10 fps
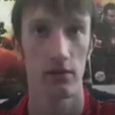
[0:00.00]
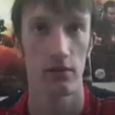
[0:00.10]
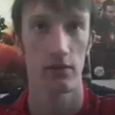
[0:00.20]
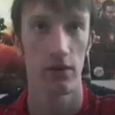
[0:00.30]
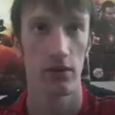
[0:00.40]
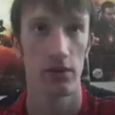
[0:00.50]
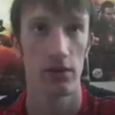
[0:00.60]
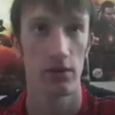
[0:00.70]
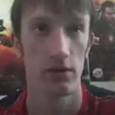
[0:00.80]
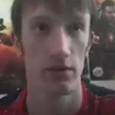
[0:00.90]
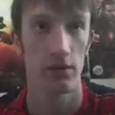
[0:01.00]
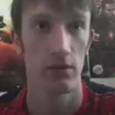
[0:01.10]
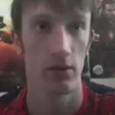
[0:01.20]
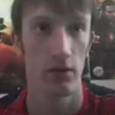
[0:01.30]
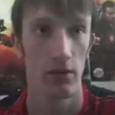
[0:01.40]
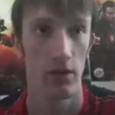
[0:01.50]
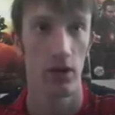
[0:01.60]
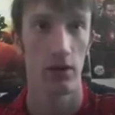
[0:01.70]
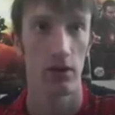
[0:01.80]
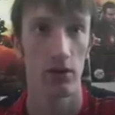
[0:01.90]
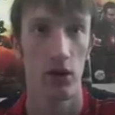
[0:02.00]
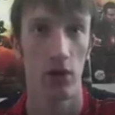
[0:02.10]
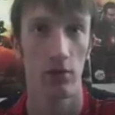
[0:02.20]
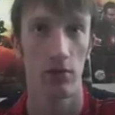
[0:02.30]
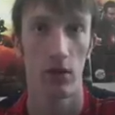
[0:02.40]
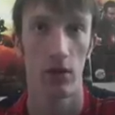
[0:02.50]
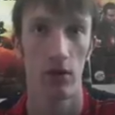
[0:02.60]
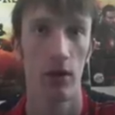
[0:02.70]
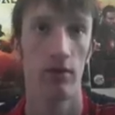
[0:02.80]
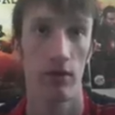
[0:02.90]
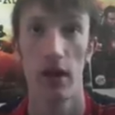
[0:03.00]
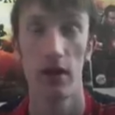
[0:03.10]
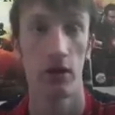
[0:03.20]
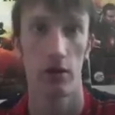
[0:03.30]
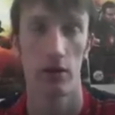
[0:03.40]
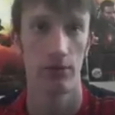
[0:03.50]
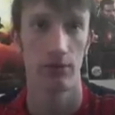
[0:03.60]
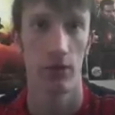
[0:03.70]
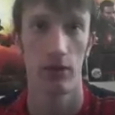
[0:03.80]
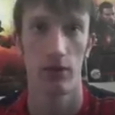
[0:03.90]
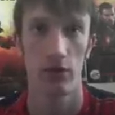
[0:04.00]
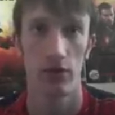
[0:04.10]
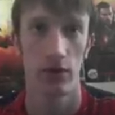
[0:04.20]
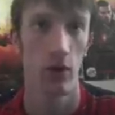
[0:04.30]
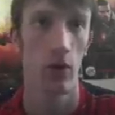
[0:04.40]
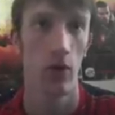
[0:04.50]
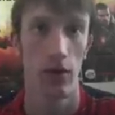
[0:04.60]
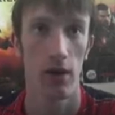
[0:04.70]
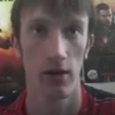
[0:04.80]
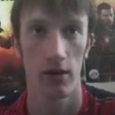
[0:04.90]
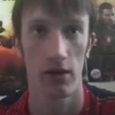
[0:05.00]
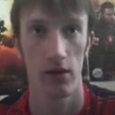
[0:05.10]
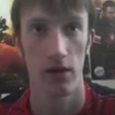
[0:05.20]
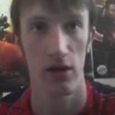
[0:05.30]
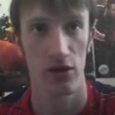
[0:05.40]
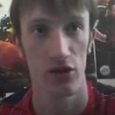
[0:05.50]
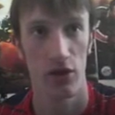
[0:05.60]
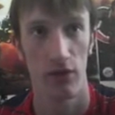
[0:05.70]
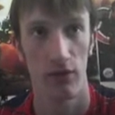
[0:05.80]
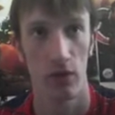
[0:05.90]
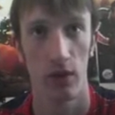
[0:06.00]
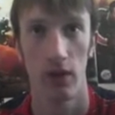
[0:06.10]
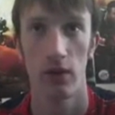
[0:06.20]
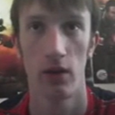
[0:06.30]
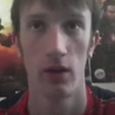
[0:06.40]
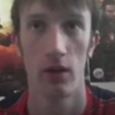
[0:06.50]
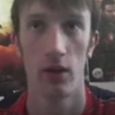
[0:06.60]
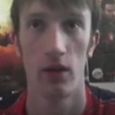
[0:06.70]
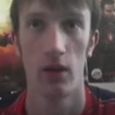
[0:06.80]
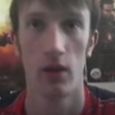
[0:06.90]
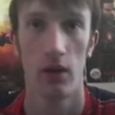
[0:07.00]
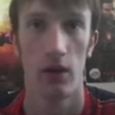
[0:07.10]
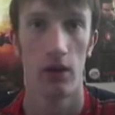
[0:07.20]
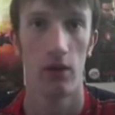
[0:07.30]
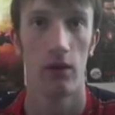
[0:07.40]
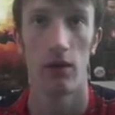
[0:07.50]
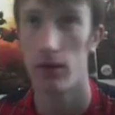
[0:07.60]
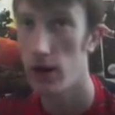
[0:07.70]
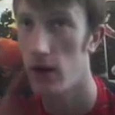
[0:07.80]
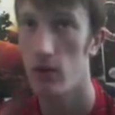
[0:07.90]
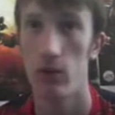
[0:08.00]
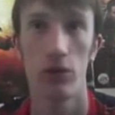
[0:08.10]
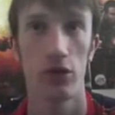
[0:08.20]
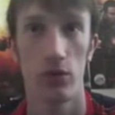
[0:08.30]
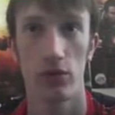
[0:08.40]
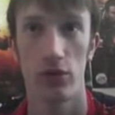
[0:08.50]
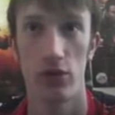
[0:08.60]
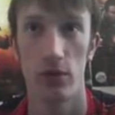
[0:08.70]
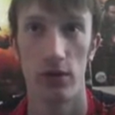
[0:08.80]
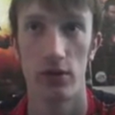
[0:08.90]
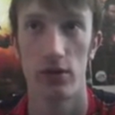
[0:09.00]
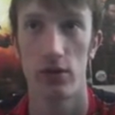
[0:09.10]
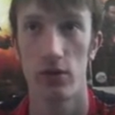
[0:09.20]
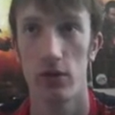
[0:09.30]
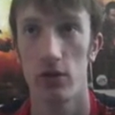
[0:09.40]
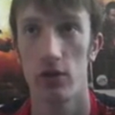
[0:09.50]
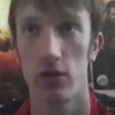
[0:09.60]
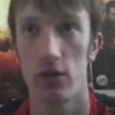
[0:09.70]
not this, at the top corner, in any corner of your screen, a watermark, if you will. Now, what you want to do is, you want to go into your